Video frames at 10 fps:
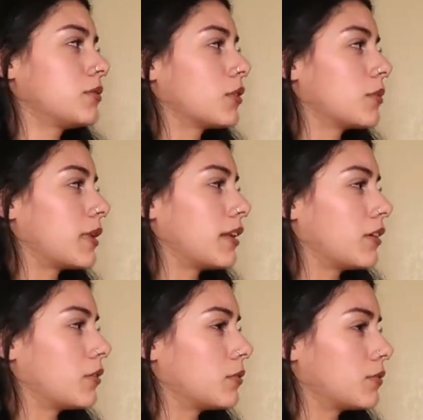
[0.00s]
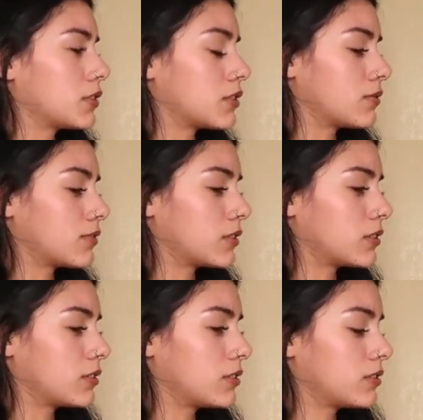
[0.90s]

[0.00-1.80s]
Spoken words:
Hurt my nail, first of all.